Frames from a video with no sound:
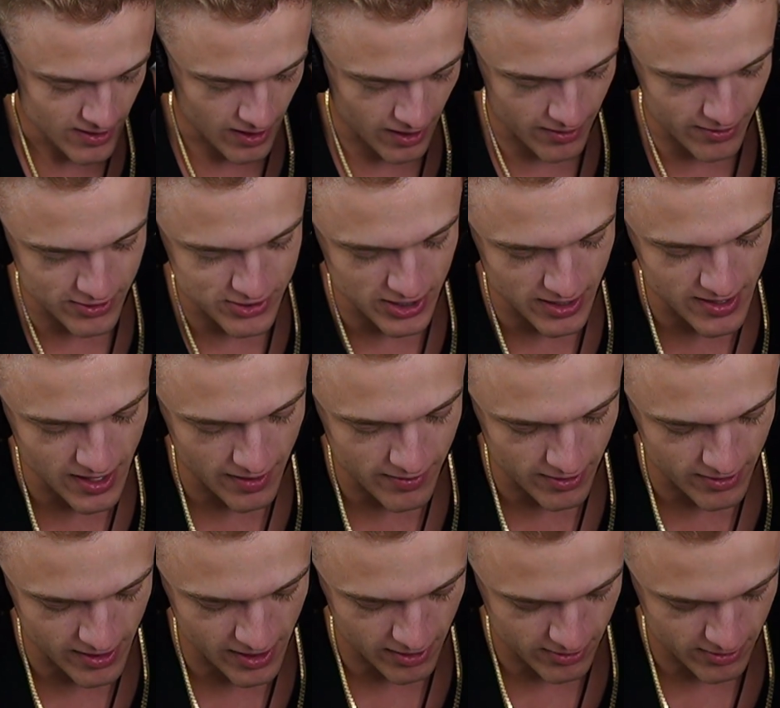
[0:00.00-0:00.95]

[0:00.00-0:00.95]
Oh, there's another note.